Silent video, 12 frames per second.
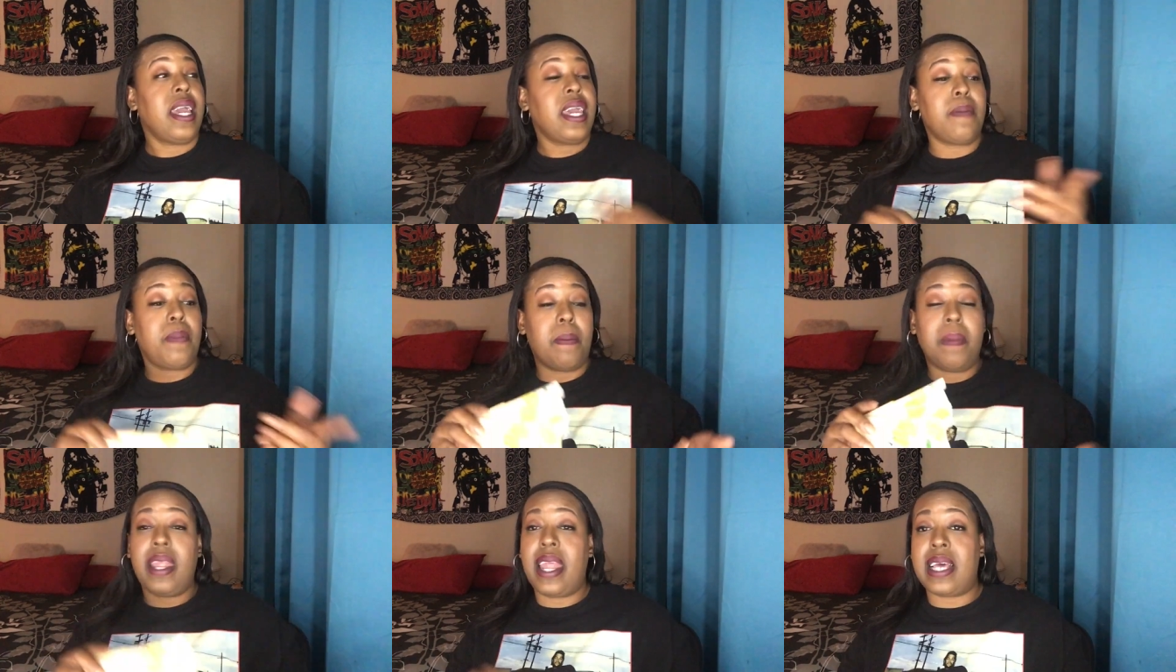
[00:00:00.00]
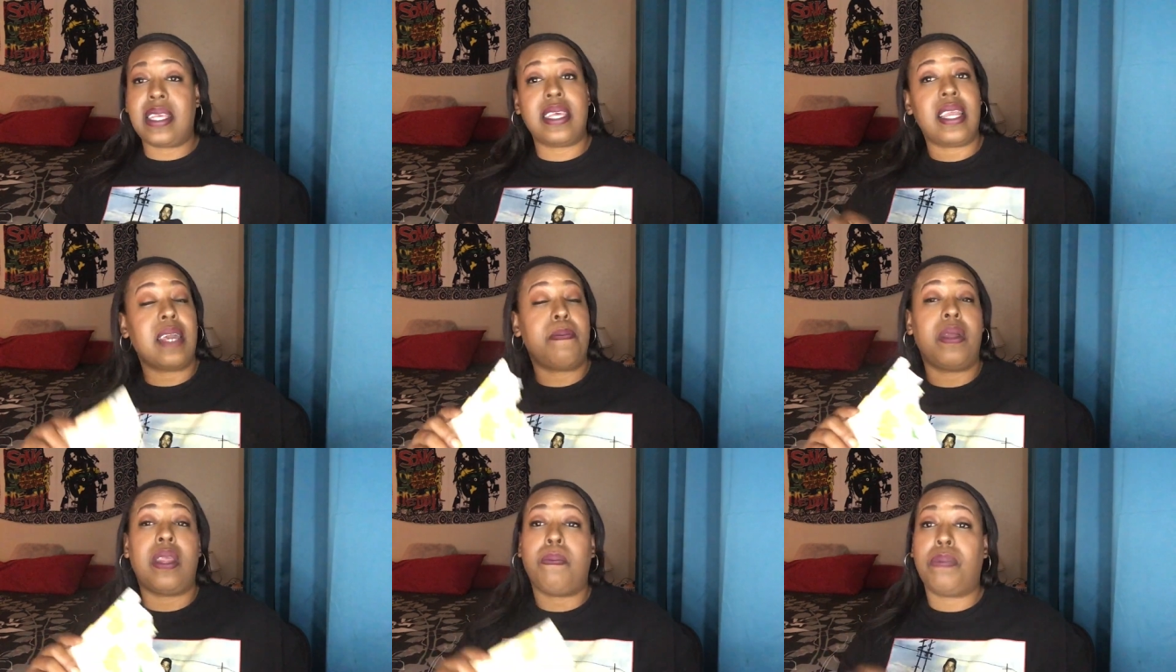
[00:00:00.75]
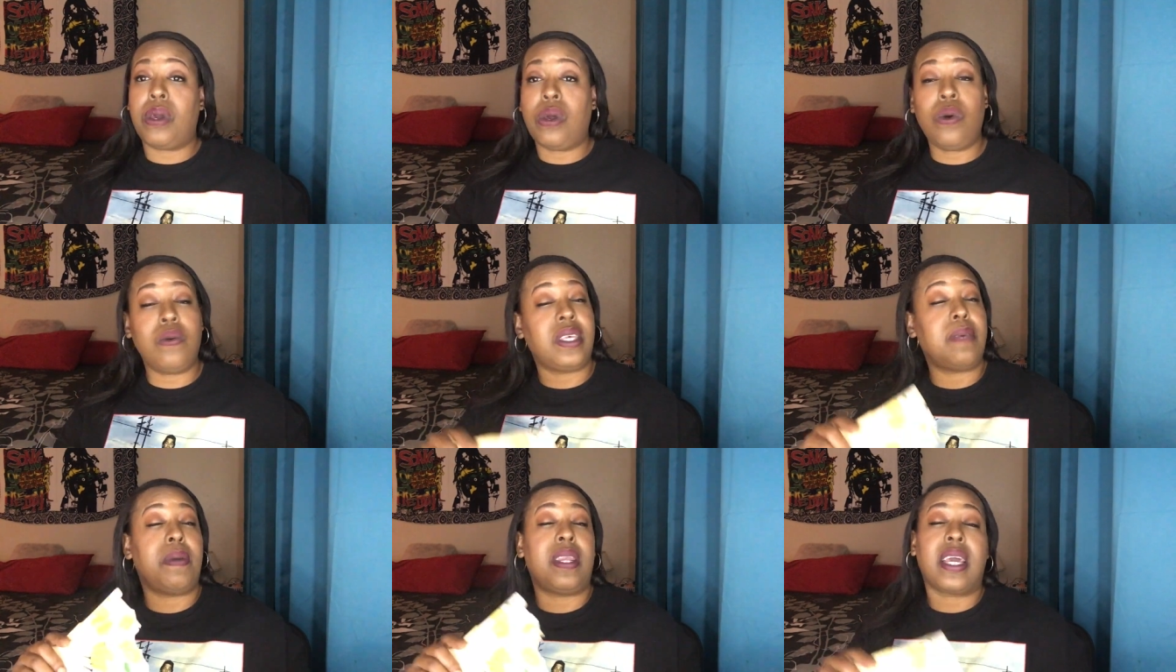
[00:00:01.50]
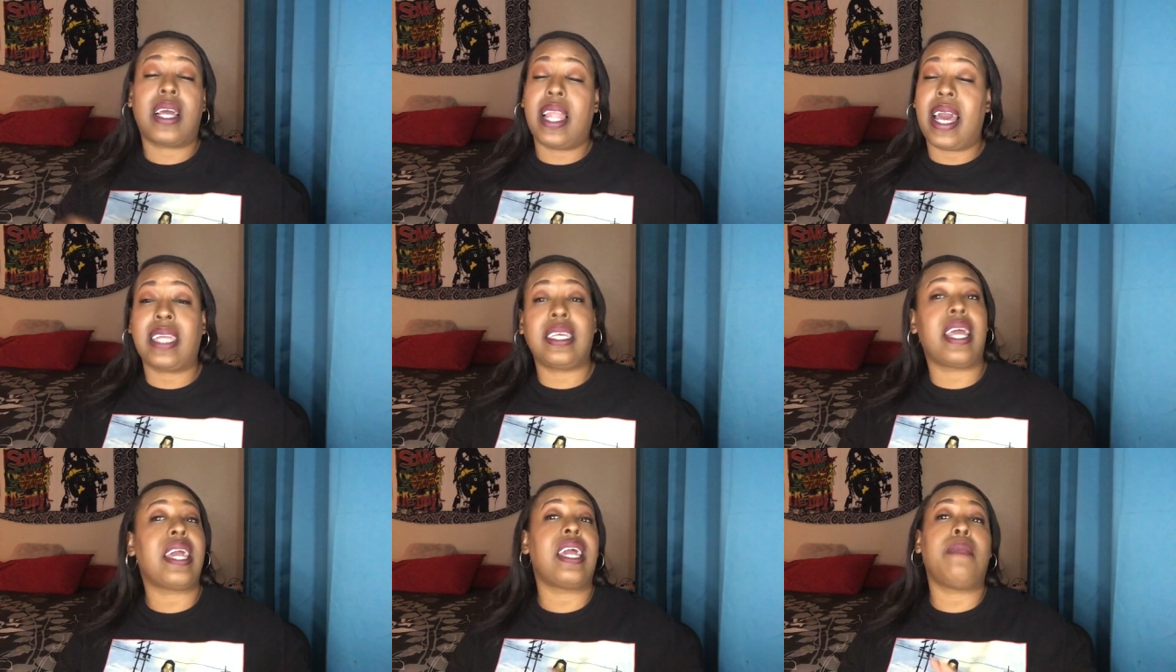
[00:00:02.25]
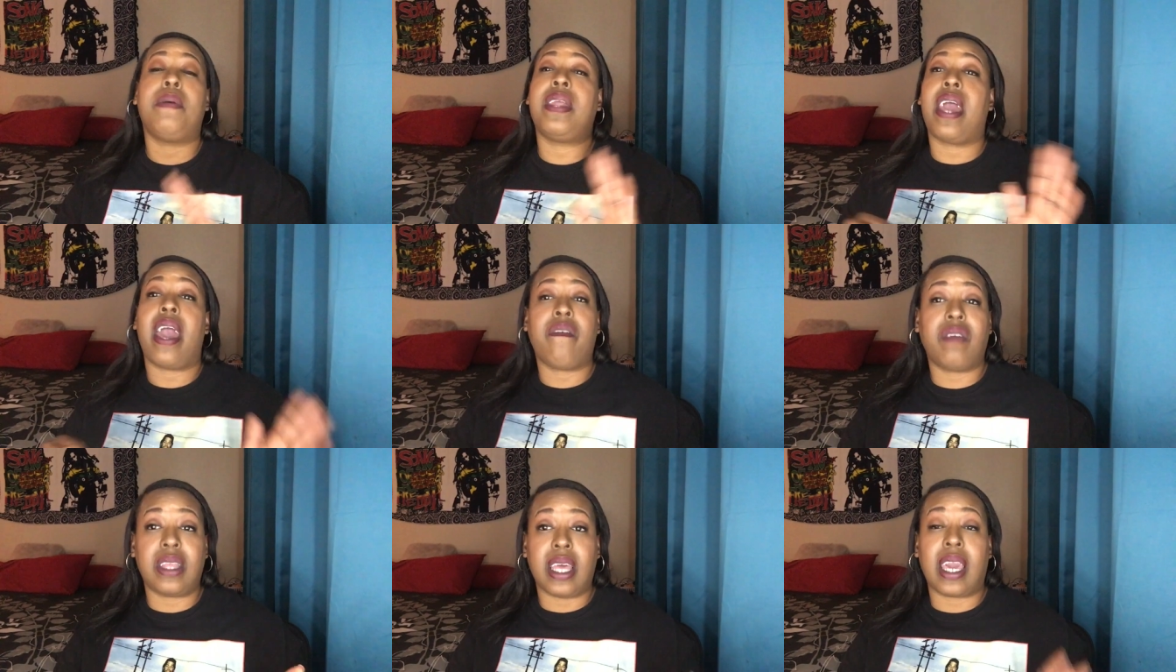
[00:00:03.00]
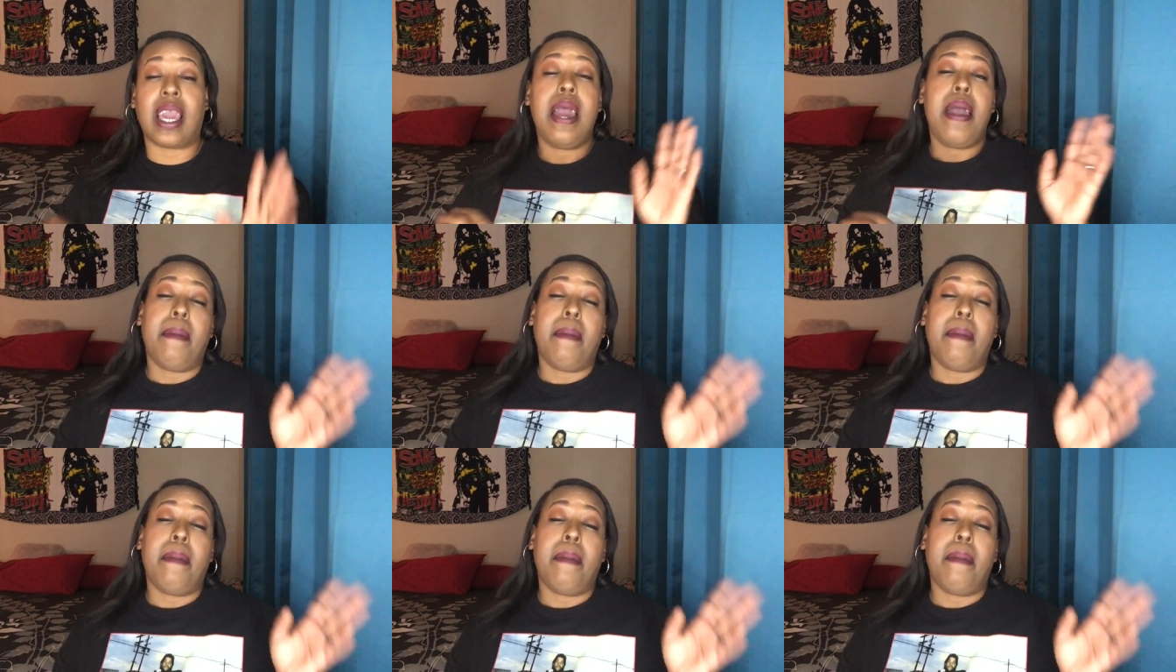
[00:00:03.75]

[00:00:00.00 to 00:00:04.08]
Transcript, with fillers: He'd been molested. He'd been abused. He'd been neglected. He had been everything.